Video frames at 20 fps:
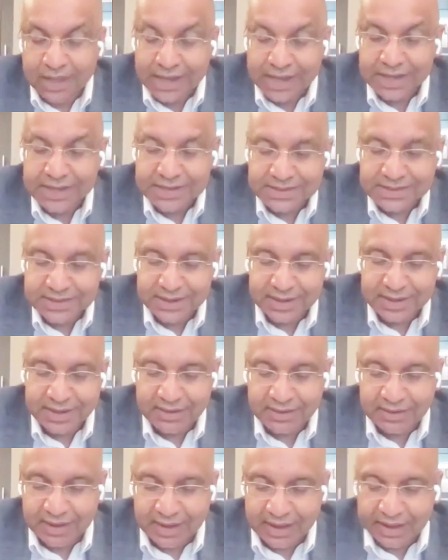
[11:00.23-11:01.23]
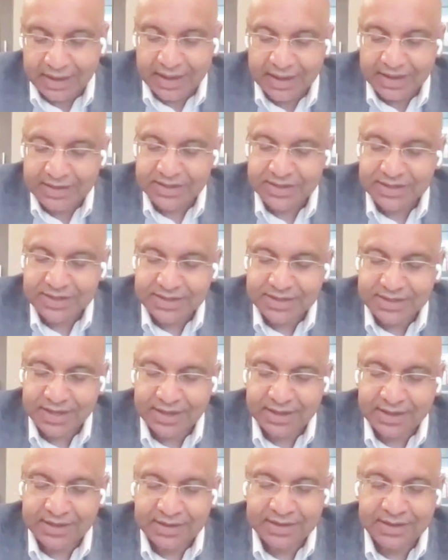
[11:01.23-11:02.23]
is, I just
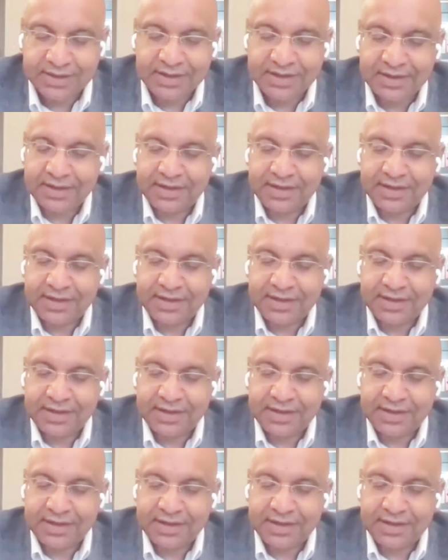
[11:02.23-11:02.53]
think